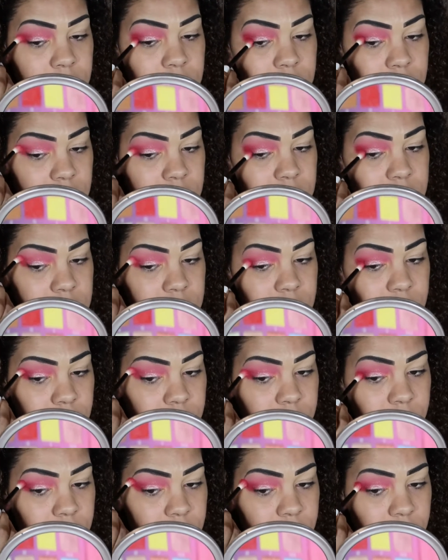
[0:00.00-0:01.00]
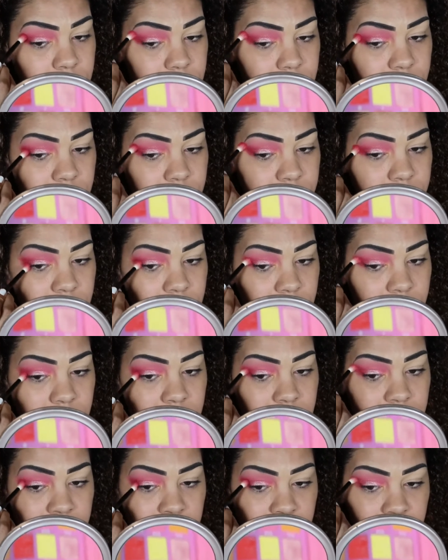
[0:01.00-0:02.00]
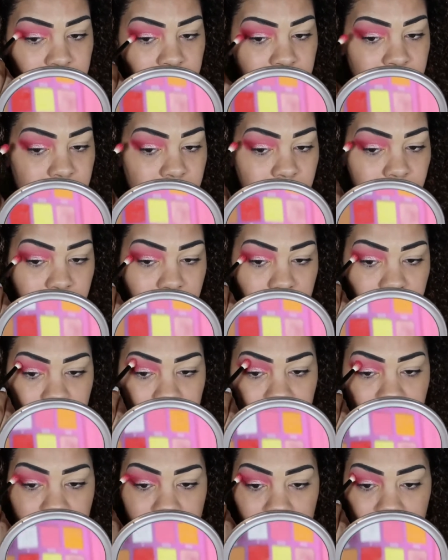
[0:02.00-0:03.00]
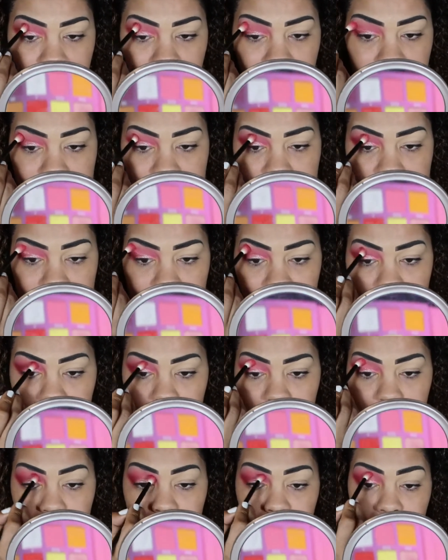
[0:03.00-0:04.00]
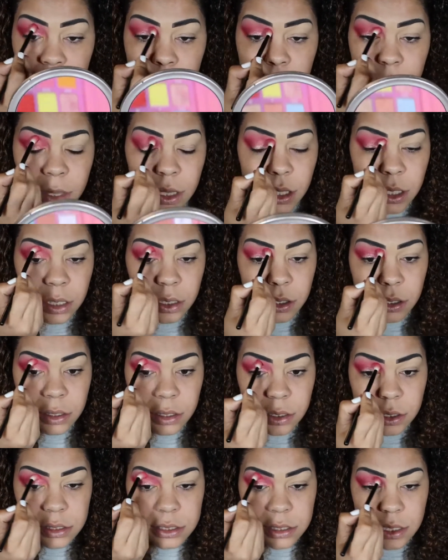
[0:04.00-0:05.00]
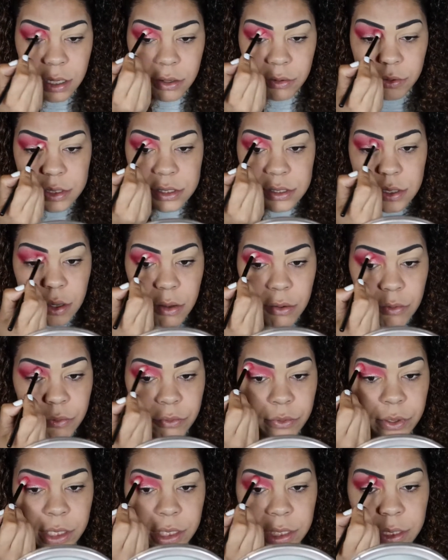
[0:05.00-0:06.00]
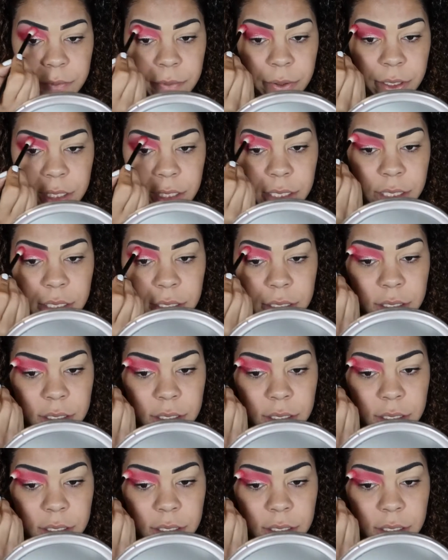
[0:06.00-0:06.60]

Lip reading: just to give it a little more redness, because now it's really pink.